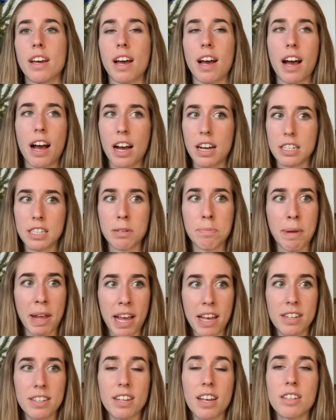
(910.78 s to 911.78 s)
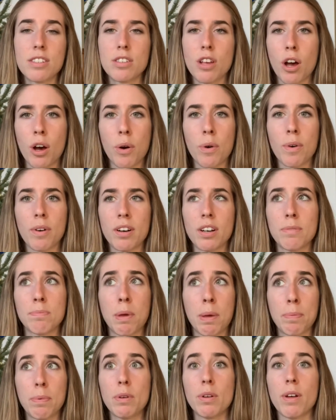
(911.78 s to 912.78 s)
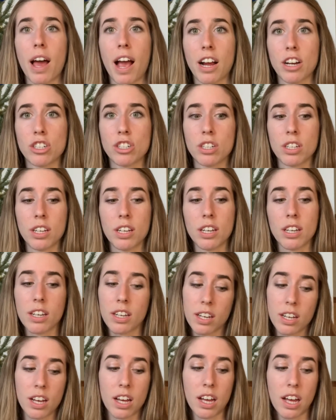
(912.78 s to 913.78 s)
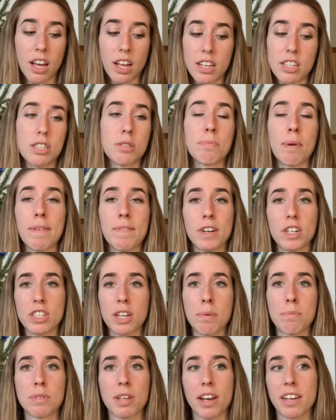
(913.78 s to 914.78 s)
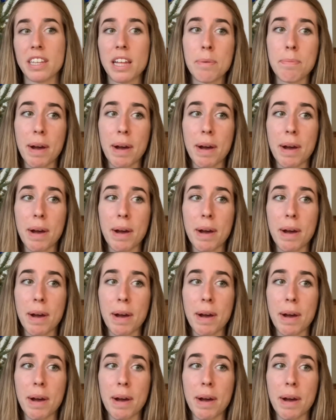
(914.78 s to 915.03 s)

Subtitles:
on demand. So people actually, this is my first time selling them.